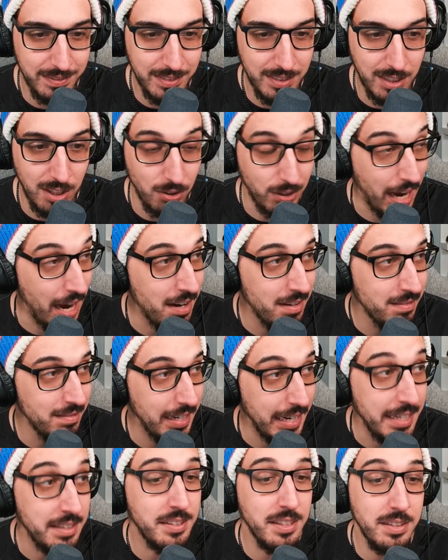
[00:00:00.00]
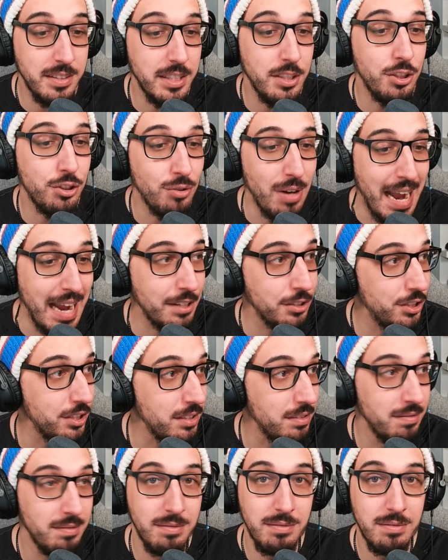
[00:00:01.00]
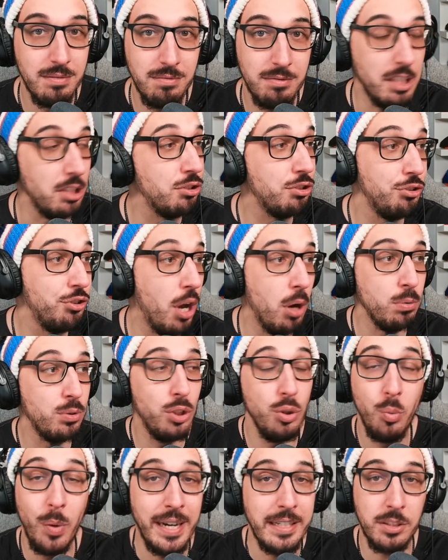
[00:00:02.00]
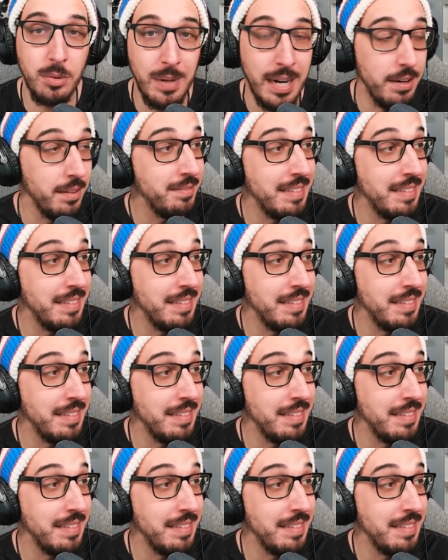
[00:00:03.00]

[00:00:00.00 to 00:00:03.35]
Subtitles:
Okay? It's a distraction. There's no two ways around it.